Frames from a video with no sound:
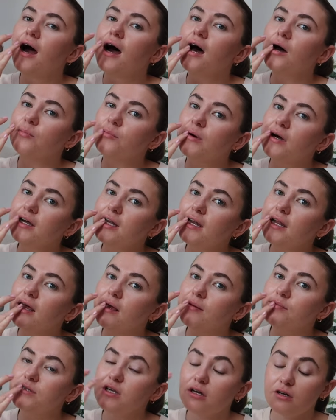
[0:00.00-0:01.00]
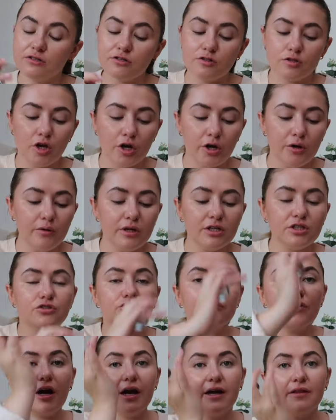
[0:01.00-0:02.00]
And my lips are so
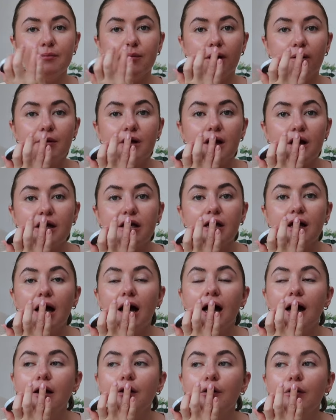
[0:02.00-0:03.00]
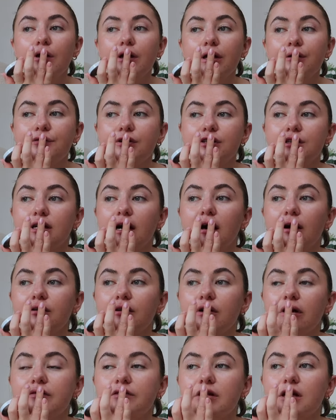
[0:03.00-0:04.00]
dry at the moment, I cannot even tell
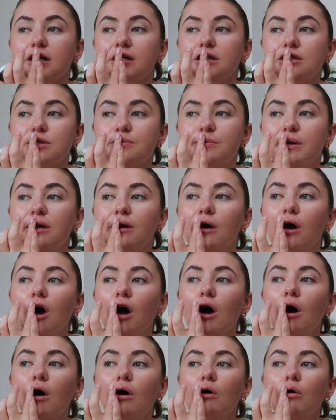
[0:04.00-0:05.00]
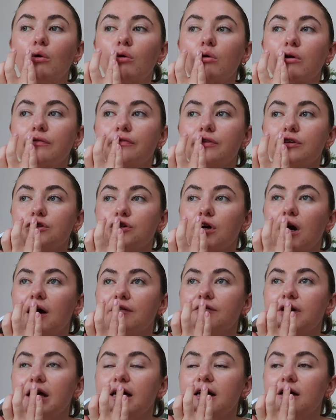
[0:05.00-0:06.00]
you. I feel like it's just been all of the
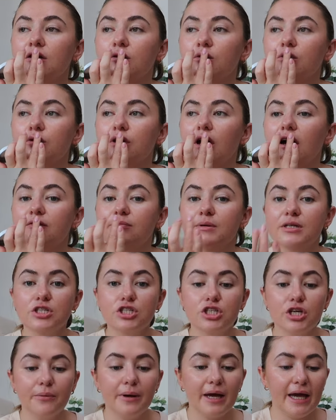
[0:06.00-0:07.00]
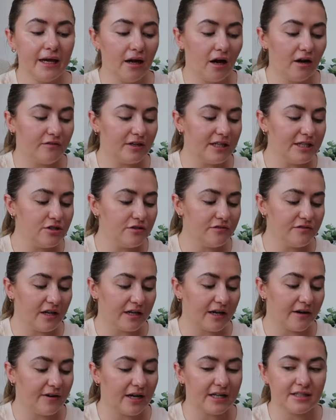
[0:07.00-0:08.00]
traveling and all that I've been doing. I really do feel
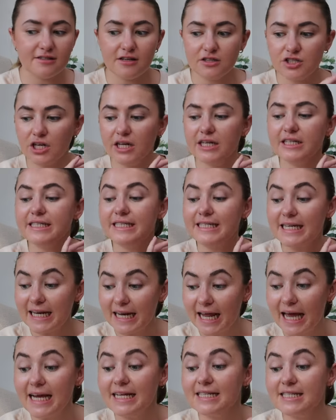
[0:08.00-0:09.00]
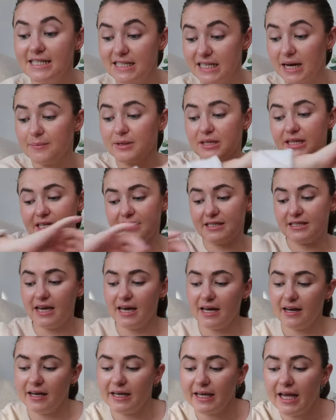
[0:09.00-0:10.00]
like I've had such a like delayed summer this
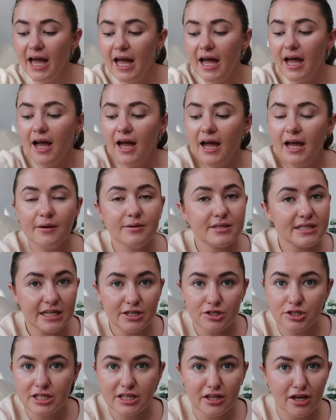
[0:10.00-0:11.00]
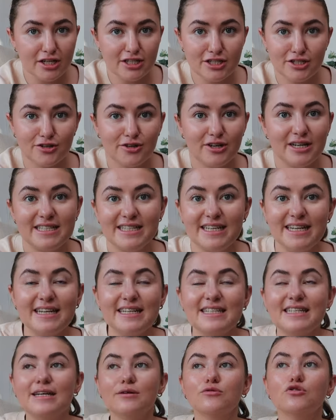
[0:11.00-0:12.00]
year. Like, it was literally thirty degrees in
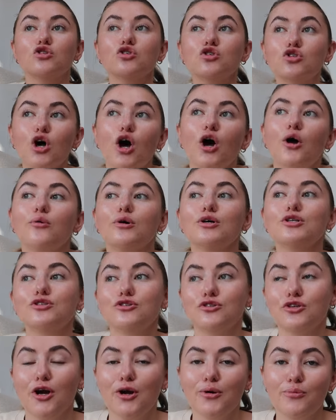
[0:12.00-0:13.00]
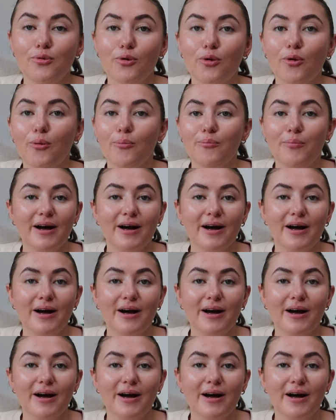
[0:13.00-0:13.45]
Italy. It was so, so warm.